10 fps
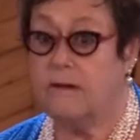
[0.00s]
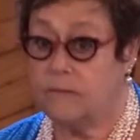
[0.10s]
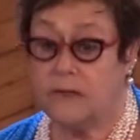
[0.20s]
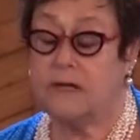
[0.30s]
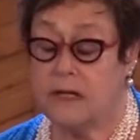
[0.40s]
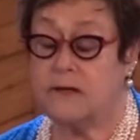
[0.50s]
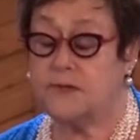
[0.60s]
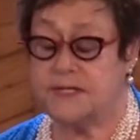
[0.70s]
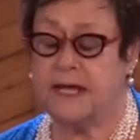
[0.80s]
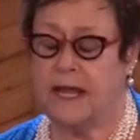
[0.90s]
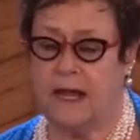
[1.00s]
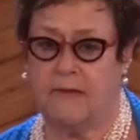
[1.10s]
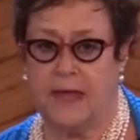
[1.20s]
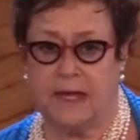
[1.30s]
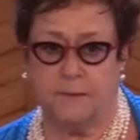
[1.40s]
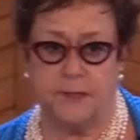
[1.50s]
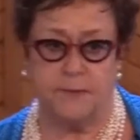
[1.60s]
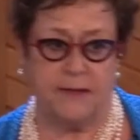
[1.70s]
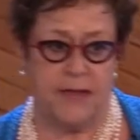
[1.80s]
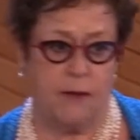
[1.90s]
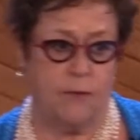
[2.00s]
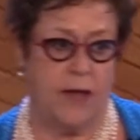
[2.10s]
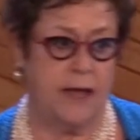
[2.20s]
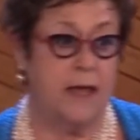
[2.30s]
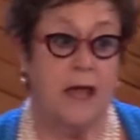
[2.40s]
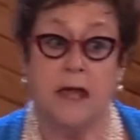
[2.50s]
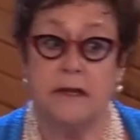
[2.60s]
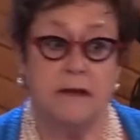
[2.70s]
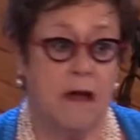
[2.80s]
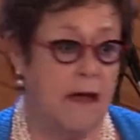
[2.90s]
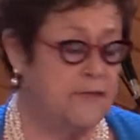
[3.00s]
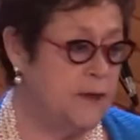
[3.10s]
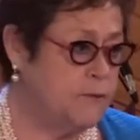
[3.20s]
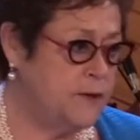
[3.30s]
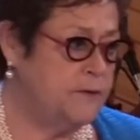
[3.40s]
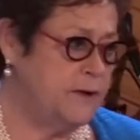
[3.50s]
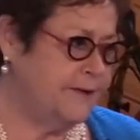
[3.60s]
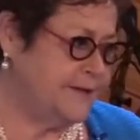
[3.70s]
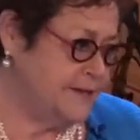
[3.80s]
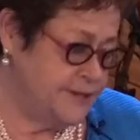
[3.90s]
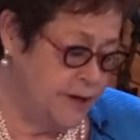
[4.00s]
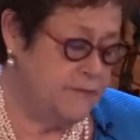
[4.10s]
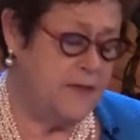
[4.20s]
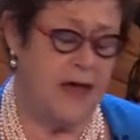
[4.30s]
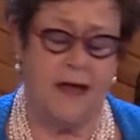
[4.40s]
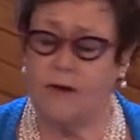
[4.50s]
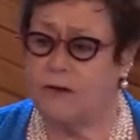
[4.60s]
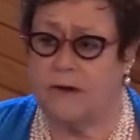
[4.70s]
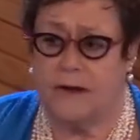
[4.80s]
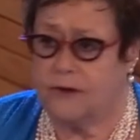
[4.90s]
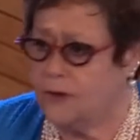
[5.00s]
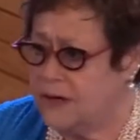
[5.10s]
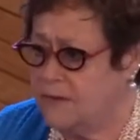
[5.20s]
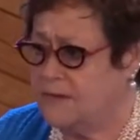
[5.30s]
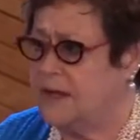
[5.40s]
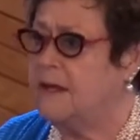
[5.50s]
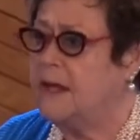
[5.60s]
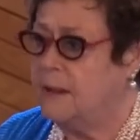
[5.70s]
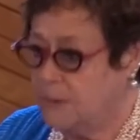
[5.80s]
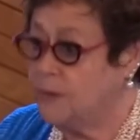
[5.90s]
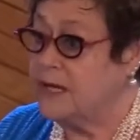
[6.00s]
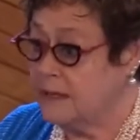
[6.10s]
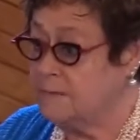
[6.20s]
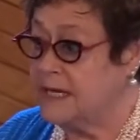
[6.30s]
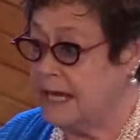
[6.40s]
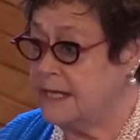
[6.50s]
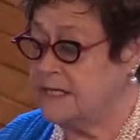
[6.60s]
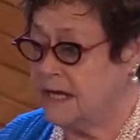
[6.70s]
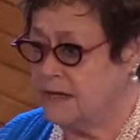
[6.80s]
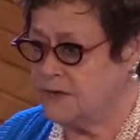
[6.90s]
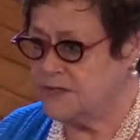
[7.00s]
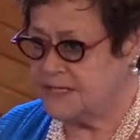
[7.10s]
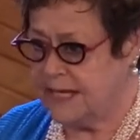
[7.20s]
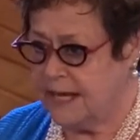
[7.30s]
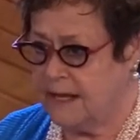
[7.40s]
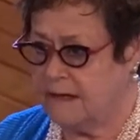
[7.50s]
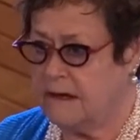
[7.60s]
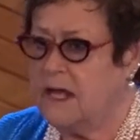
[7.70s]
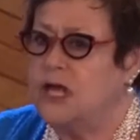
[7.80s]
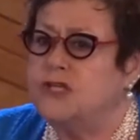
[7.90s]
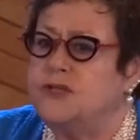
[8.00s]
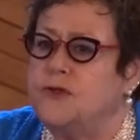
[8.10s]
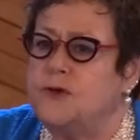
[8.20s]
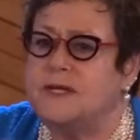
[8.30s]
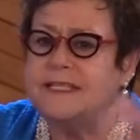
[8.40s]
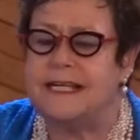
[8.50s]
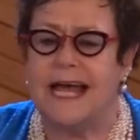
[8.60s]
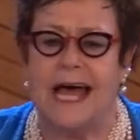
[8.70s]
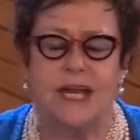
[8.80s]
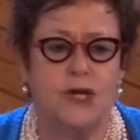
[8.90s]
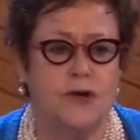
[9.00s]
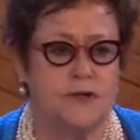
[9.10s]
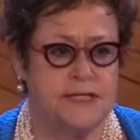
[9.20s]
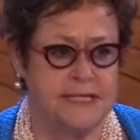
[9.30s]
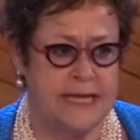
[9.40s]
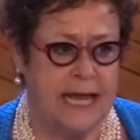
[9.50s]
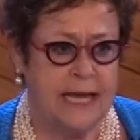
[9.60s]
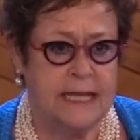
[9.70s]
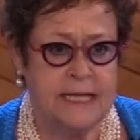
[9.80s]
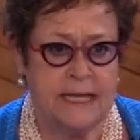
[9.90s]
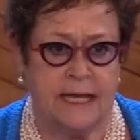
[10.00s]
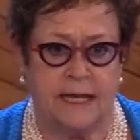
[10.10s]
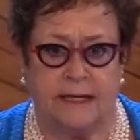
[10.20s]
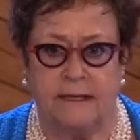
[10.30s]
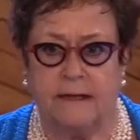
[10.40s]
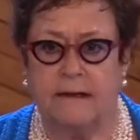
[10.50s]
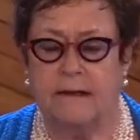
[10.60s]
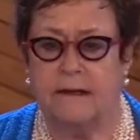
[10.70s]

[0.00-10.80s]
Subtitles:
we could understand how they come to be that way. Not that we condone that or agree with it, but we can begin to understand. So there is an understanding